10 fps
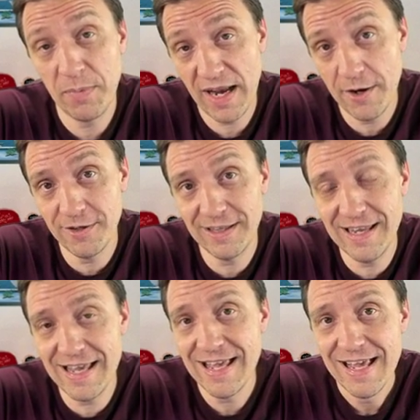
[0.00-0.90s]

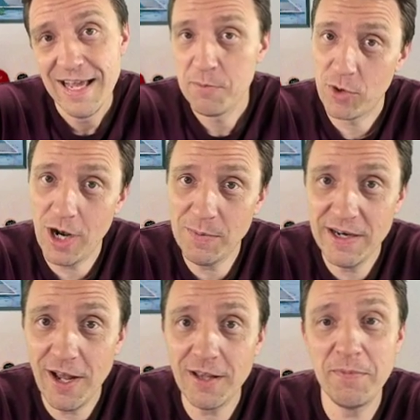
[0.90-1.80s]
Apparently,
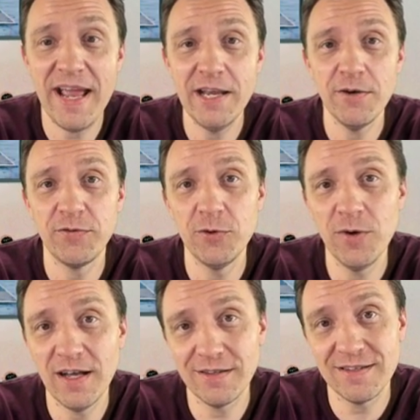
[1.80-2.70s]
probably not many of
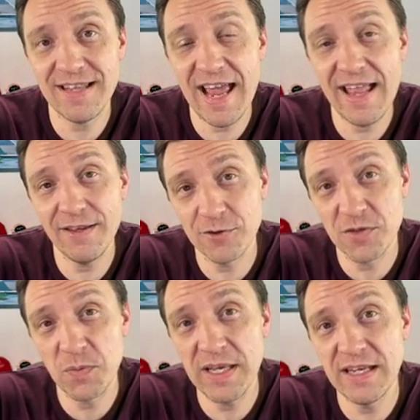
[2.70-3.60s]
you understand or
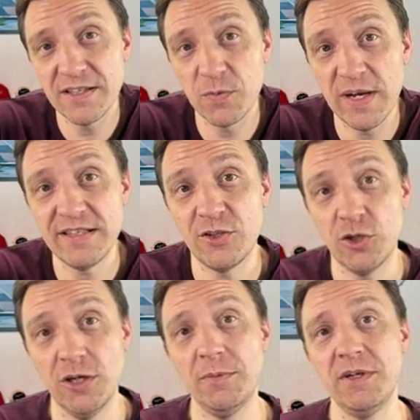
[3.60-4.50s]
speak Swiss
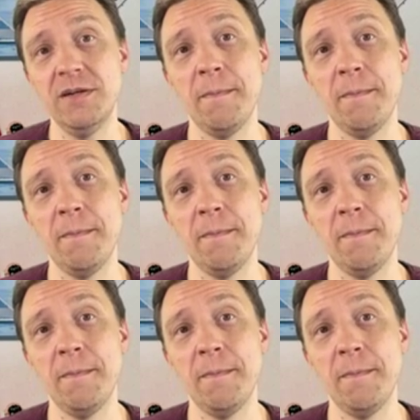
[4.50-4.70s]
German.